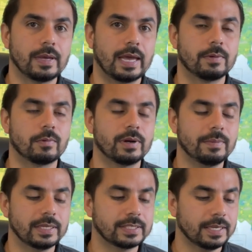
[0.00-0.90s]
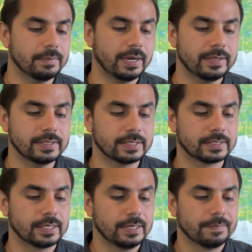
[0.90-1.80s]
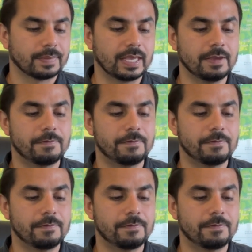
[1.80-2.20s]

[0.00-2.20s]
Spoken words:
And what am I saying by this is, if